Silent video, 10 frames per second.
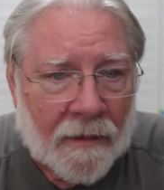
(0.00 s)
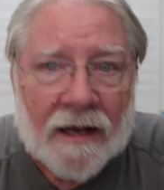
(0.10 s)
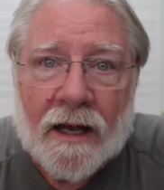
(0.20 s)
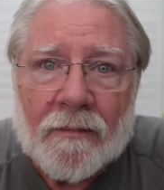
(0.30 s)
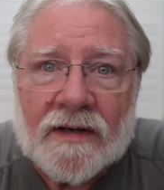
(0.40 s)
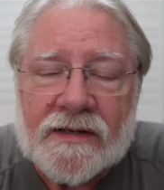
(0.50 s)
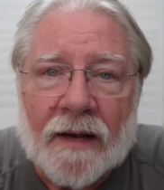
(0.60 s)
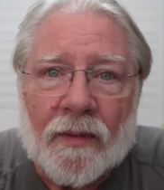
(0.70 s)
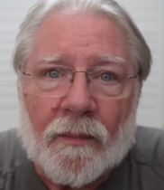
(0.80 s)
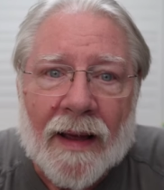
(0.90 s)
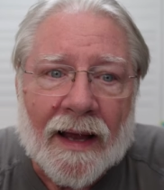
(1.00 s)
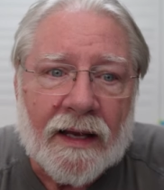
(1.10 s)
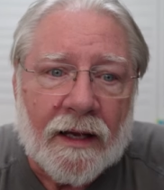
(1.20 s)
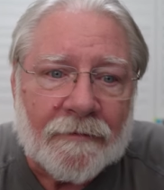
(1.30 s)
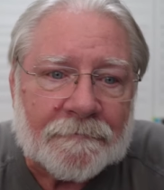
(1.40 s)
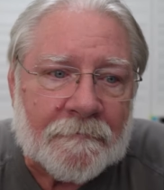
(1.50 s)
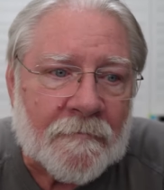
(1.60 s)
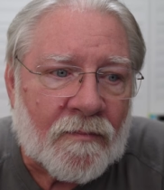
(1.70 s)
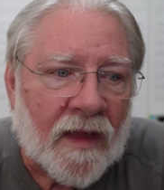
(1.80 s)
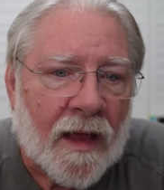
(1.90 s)
I got my sample pack in.
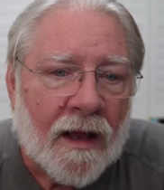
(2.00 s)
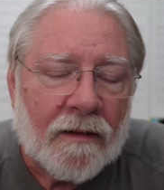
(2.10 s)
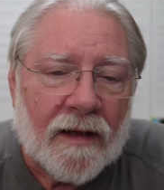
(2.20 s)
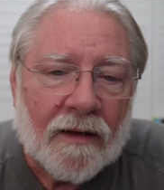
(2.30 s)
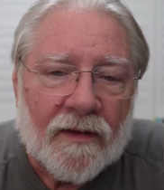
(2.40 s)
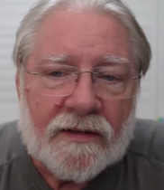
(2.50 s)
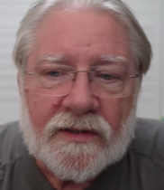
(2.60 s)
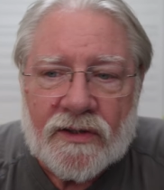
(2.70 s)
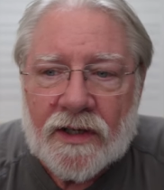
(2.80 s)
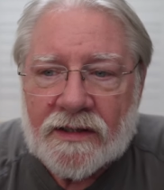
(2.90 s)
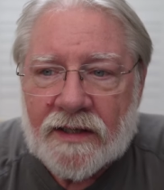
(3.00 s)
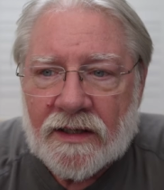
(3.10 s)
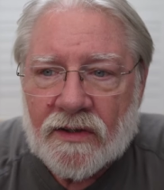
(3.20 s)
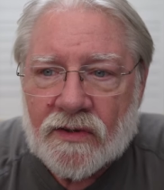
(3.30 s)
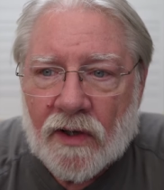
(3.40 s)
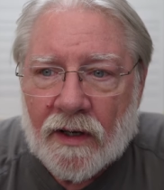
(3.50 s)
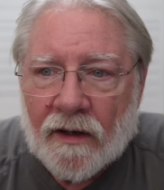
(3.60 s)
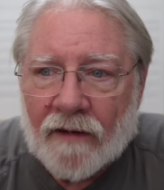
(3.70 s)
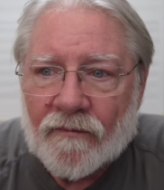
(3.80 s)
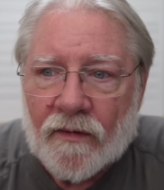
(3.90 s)
Now they suggest that you start
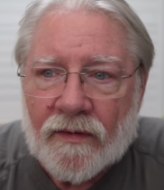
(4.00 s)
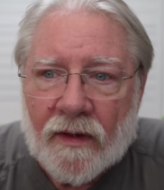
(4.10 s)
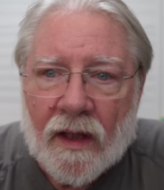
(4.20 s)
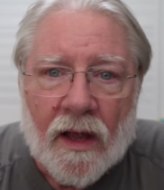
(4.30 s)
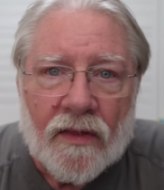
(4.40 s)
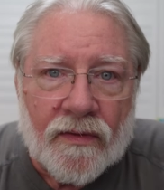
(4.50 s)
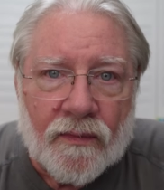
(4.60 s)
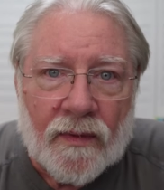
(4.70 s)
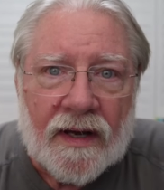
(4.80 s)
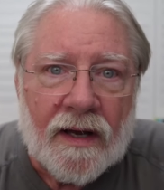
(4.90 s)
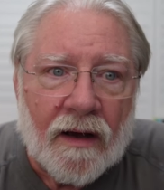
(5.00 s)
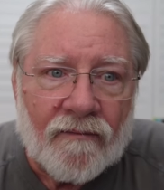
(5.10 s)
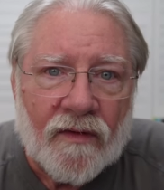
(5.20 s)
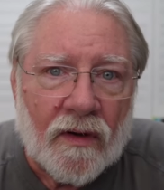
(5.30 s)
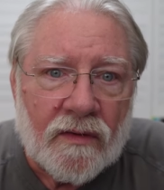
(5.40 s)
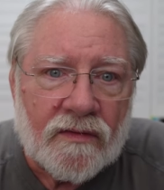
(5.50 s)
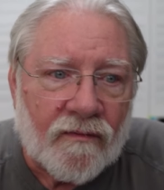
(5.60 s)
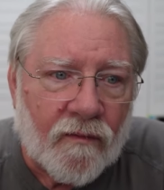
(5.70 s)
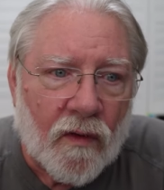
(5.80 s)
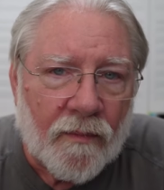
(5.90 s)
off with 3 of those
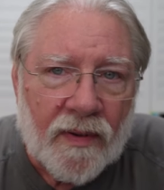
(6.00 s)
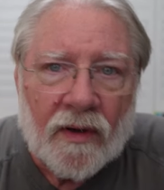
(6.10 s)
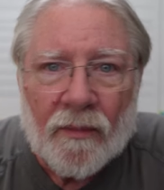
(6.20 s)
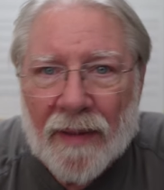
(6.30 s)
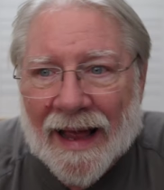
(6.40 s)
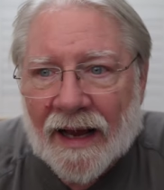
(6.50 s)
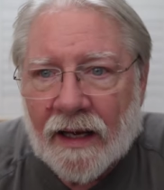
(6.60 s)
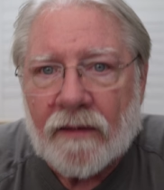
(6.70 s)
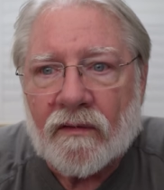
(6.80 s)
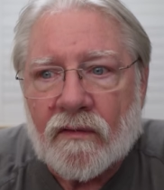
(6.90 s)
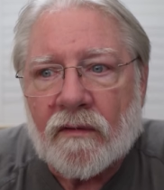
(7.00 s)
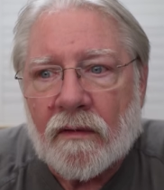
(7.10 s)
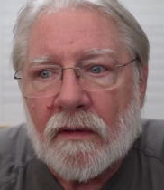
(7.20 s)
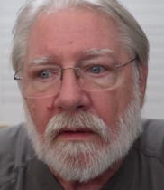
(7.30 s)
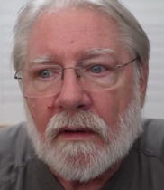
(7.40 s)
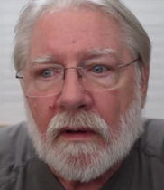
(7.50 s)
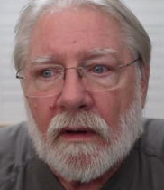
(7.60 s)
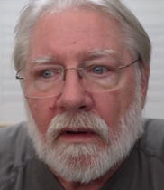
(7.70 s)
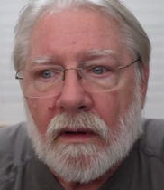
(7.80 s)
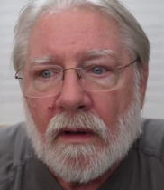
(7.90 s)
4 pill packets.
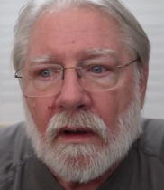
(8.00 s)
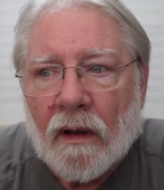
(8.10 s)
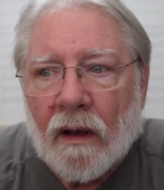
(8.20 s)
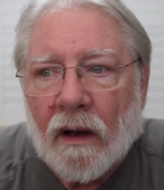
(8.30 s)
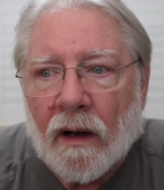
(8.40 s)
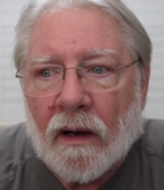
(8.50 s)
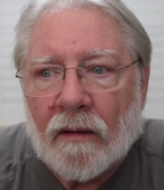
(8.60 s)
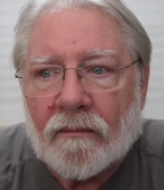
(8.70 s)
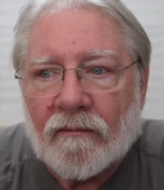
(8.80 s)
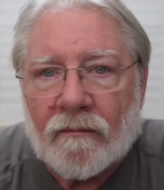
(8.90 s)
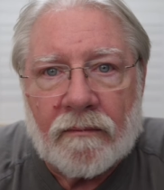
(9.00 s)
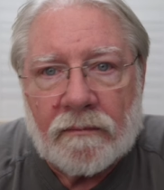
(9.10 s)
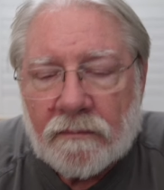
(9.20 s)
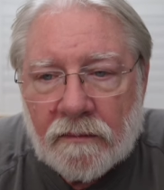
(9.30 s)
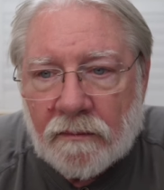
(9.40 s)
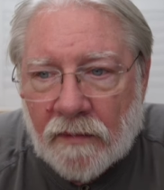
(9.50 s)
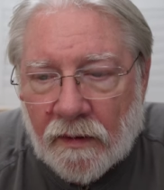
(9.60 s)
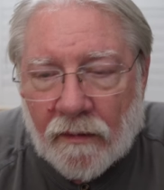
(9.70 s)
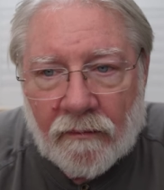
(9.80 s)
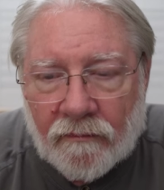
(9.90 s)
You
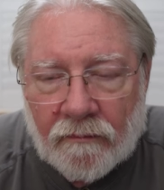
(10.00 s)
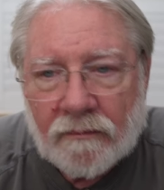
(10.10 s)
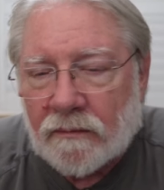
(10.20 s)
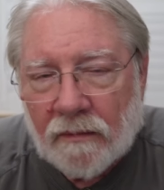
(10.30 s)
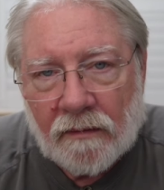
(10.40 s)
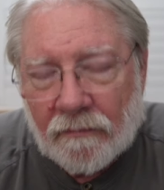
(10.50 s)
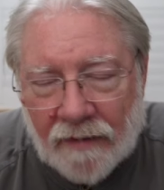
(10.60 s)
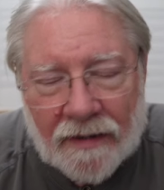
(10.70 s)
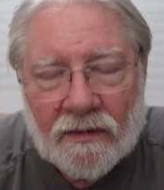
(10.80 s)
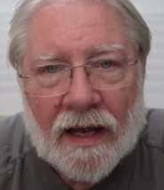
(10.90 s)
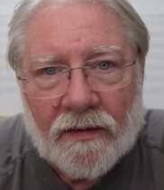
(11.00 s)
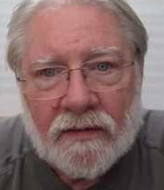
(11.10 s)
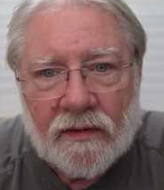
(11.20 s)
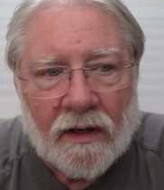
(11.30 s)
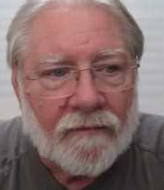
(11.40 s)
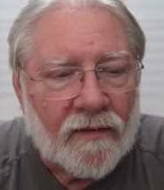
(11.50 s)
know, that's how you start off.